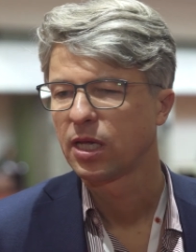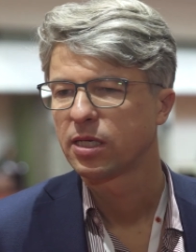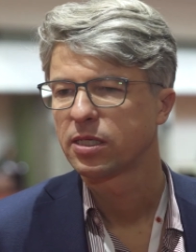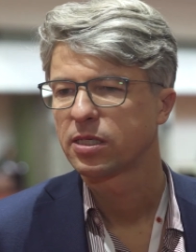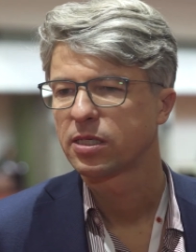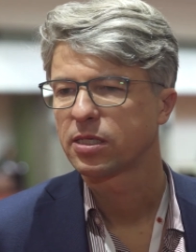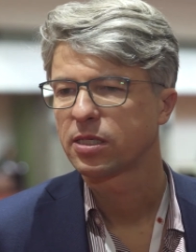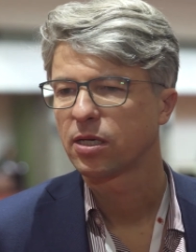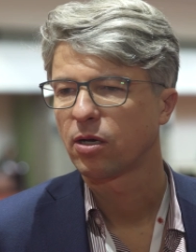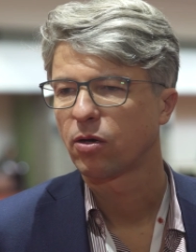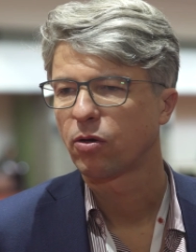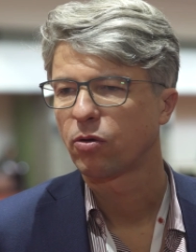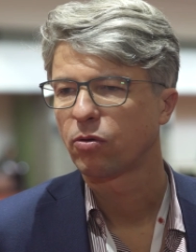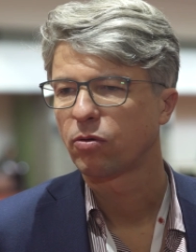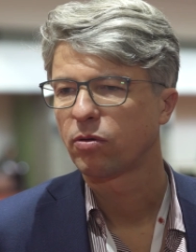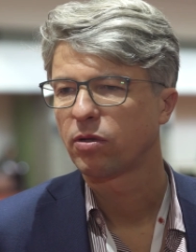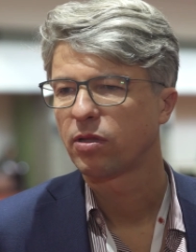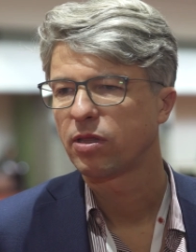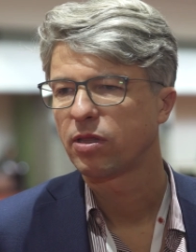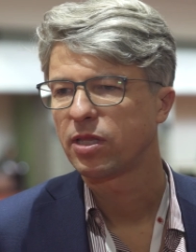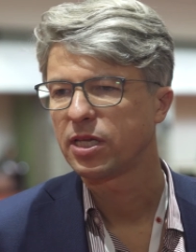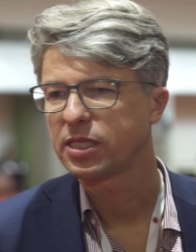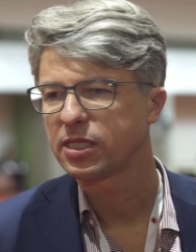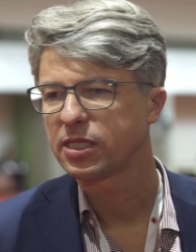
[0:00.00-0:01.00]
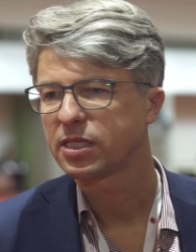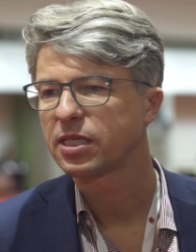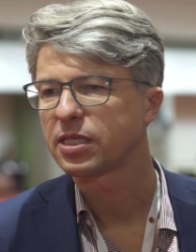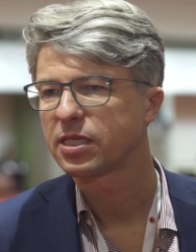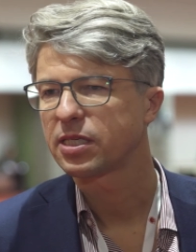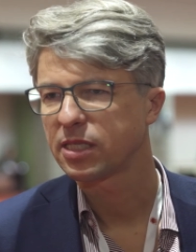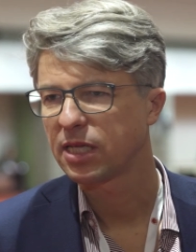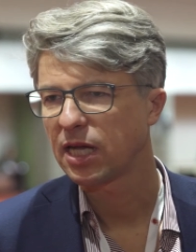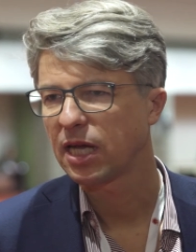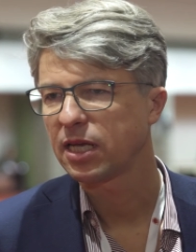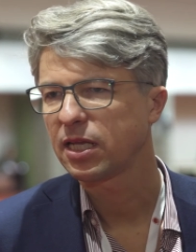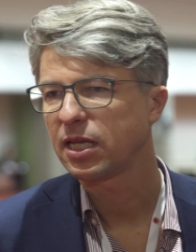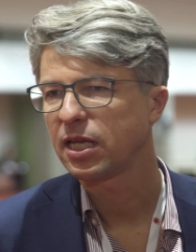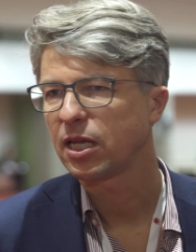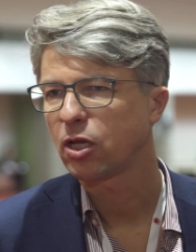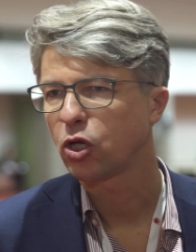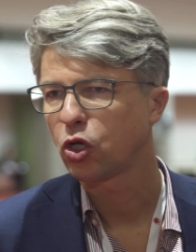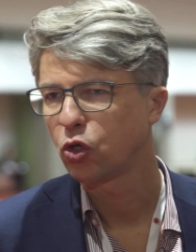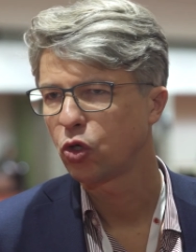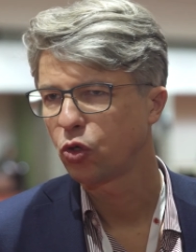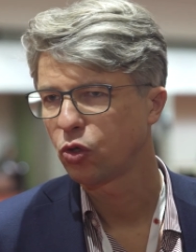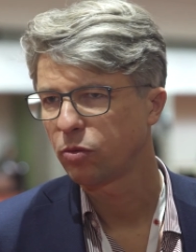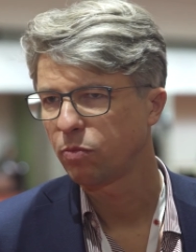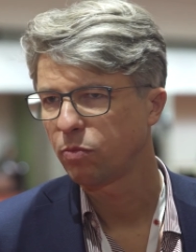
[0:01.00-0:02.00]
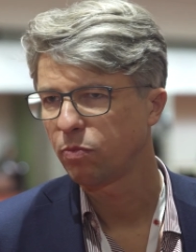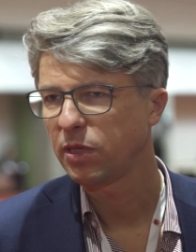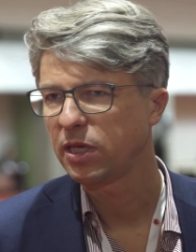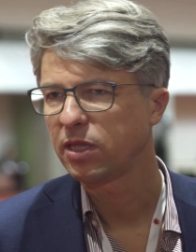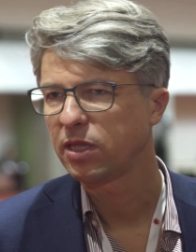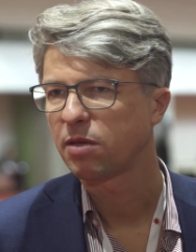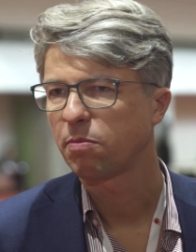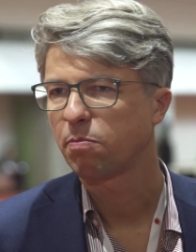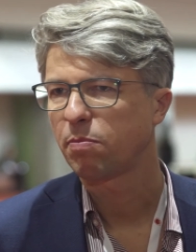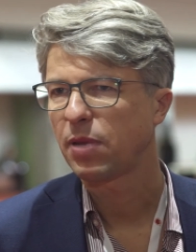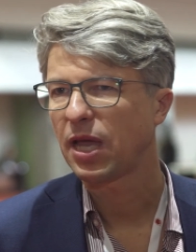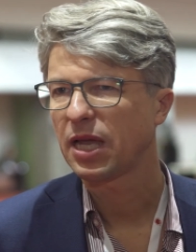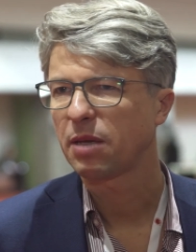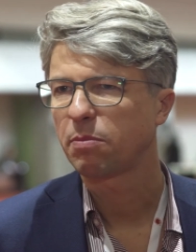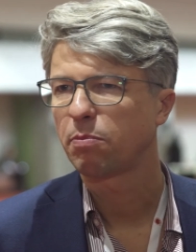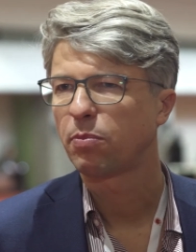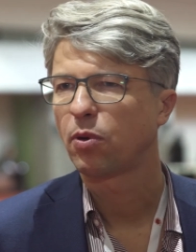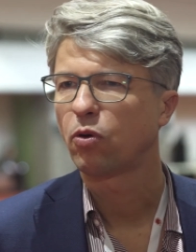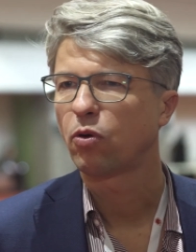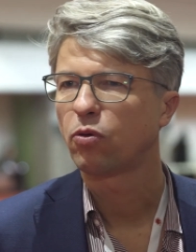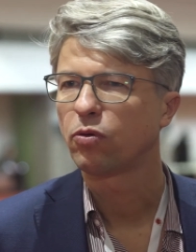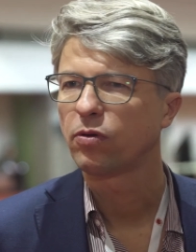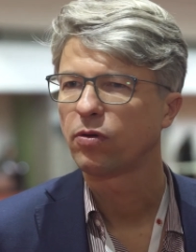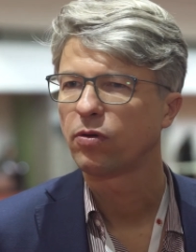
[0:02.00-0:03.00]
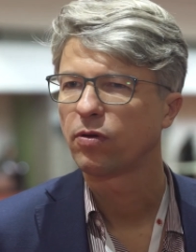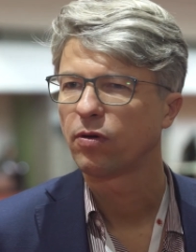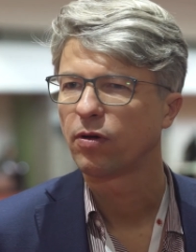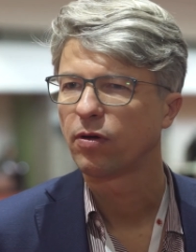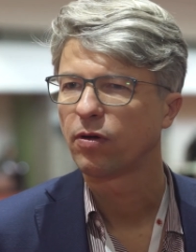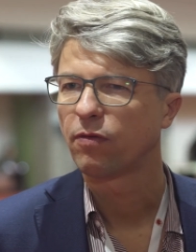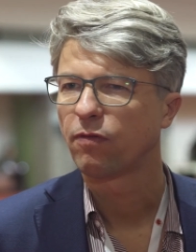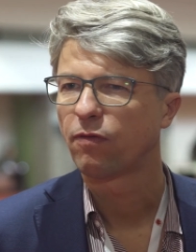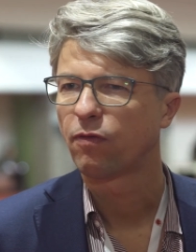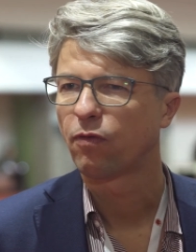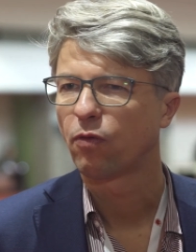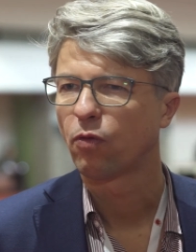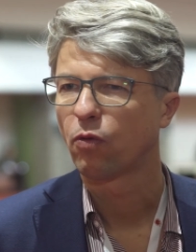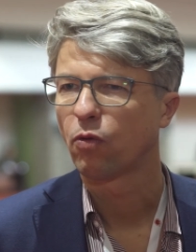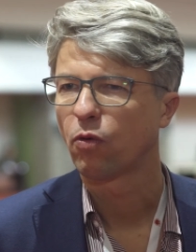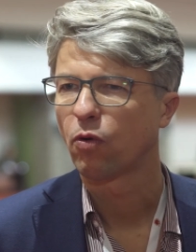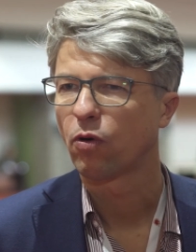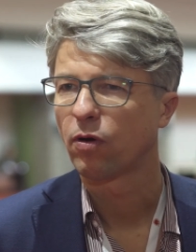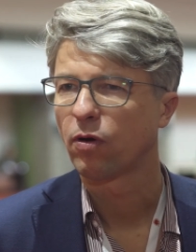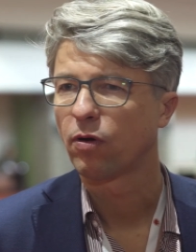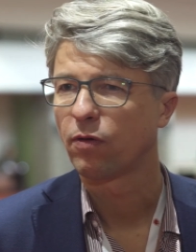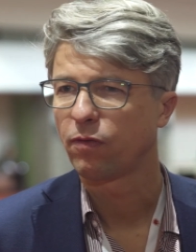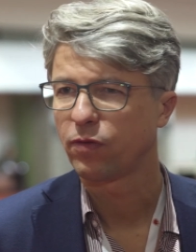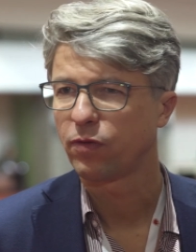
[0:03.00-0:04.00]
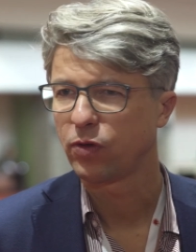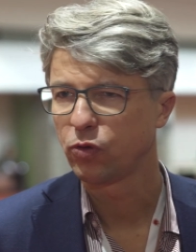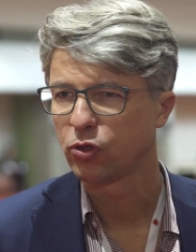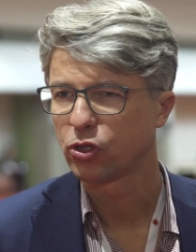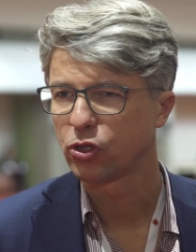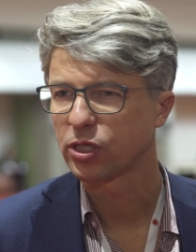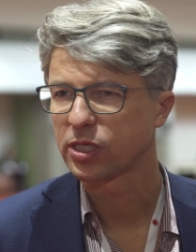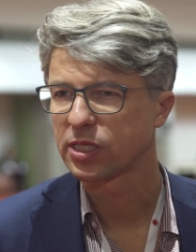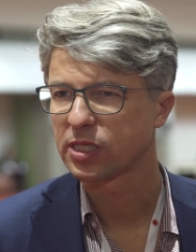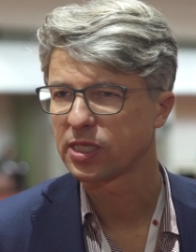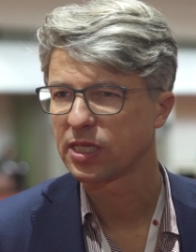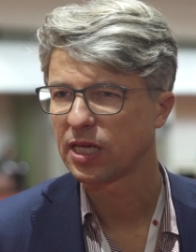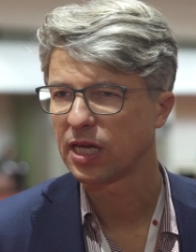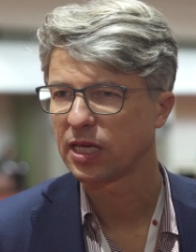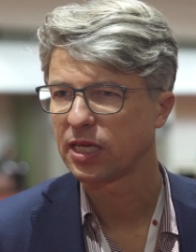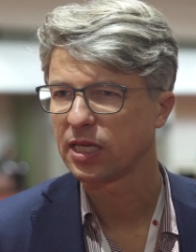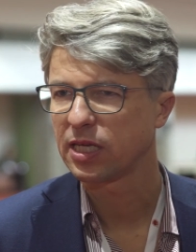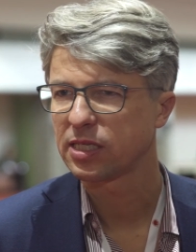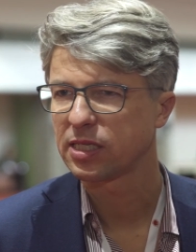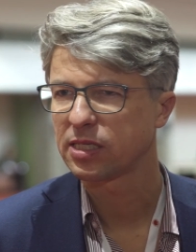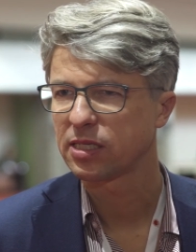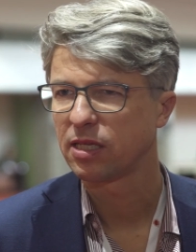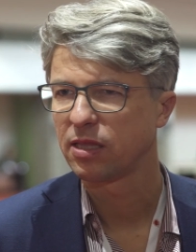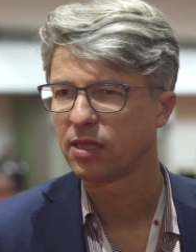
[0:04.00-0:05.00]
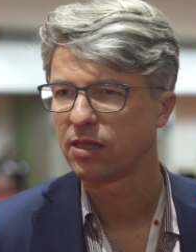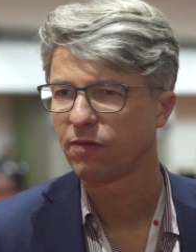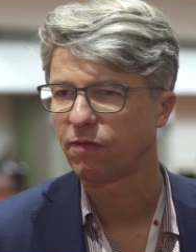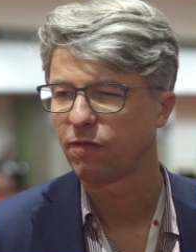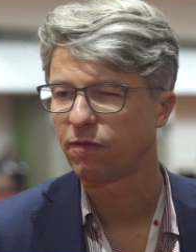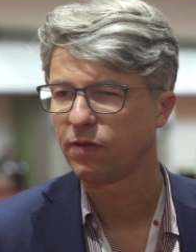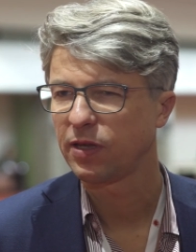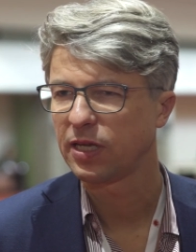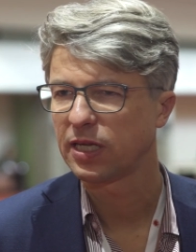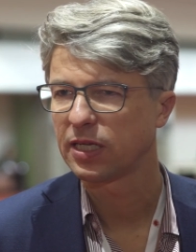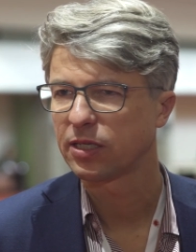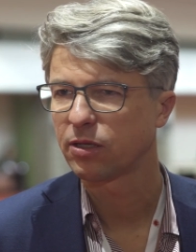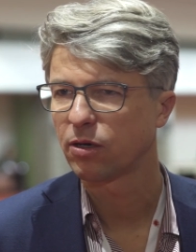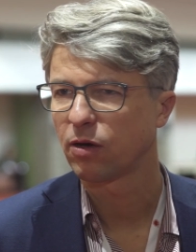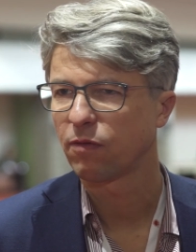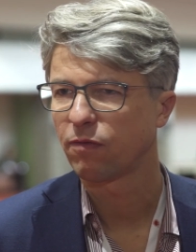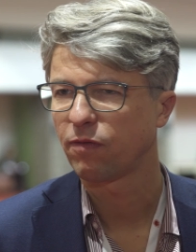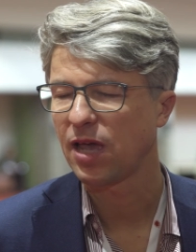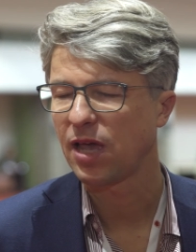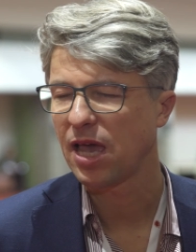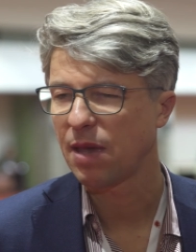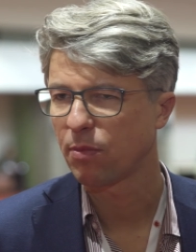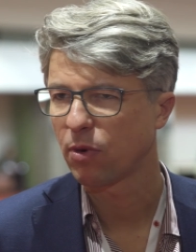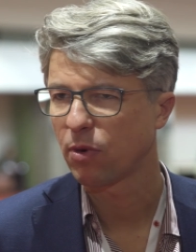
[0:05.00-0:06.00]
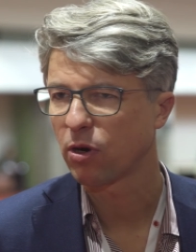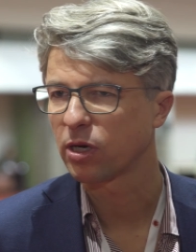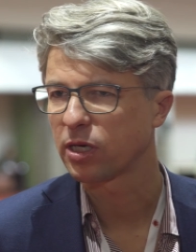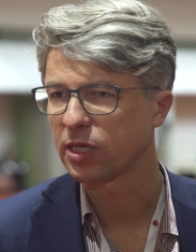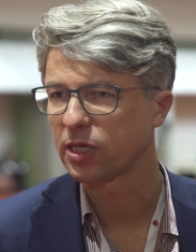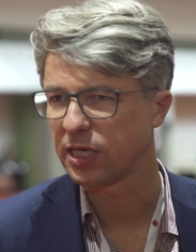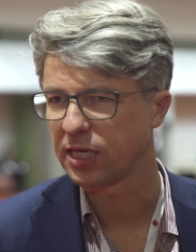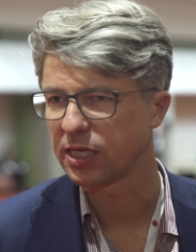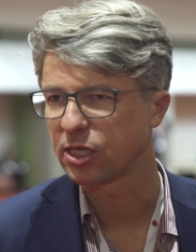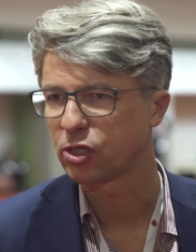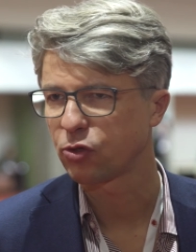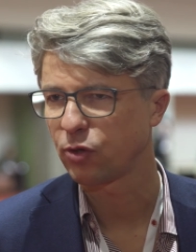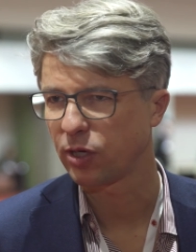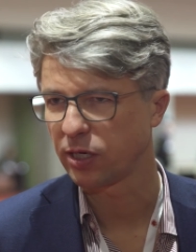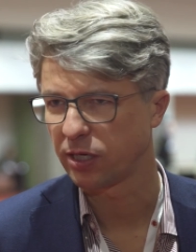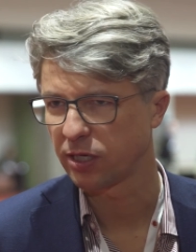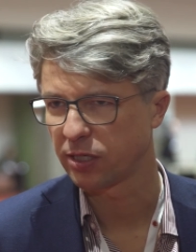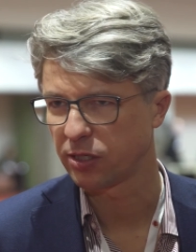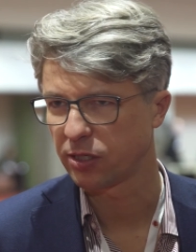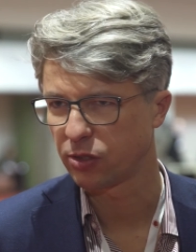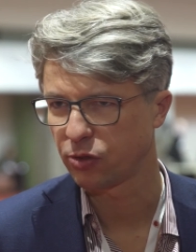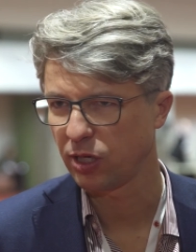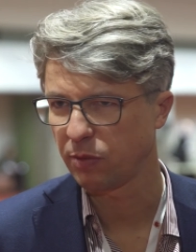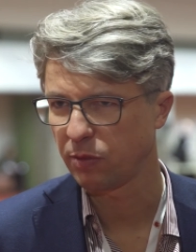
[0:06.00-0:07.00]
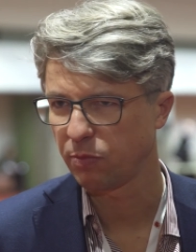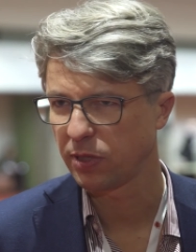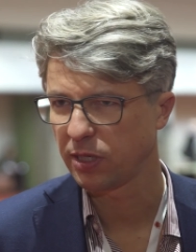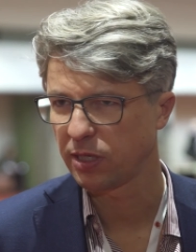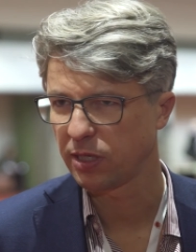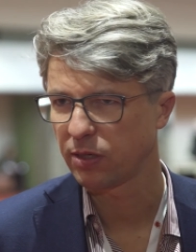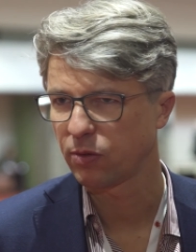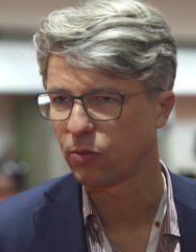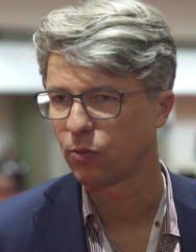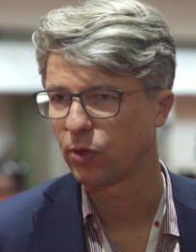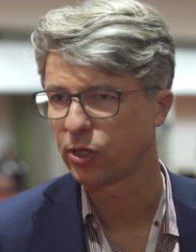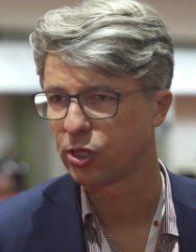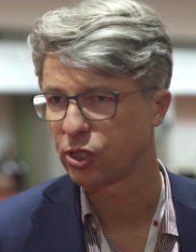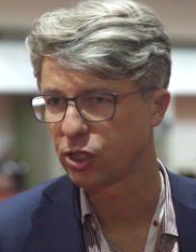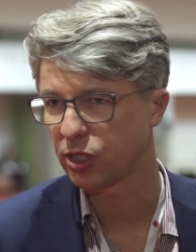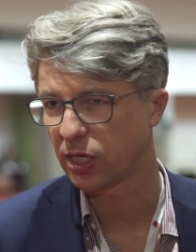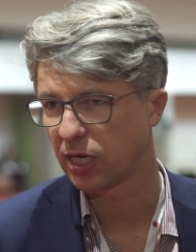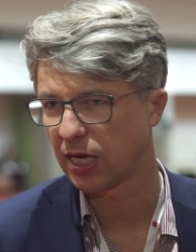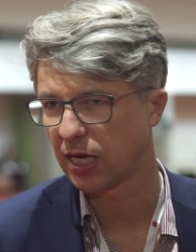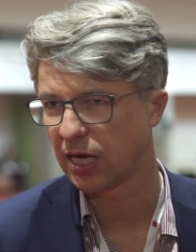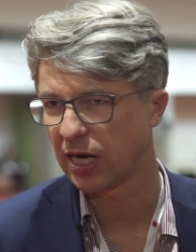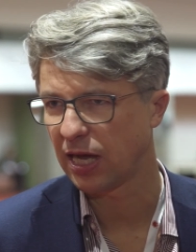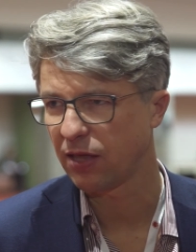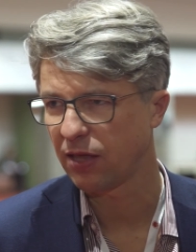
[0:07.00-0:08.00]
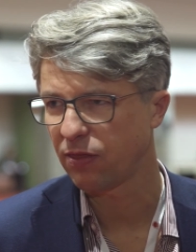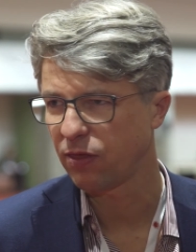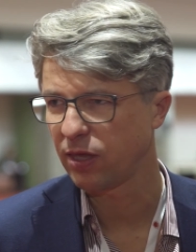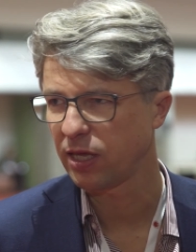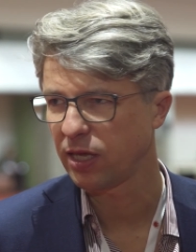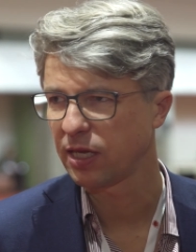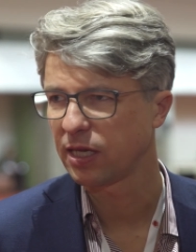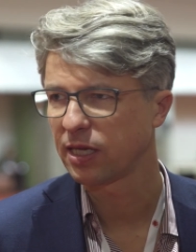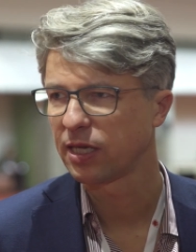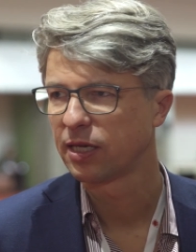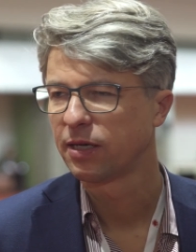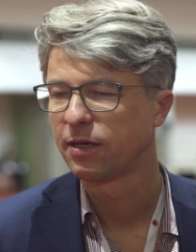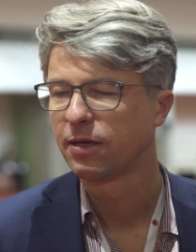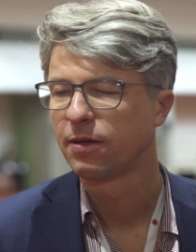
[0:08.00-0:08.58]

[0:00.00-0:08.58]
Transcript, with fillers: So this study could be the backbone uh, for future studies in the field of M R D-triggered treatment, which I think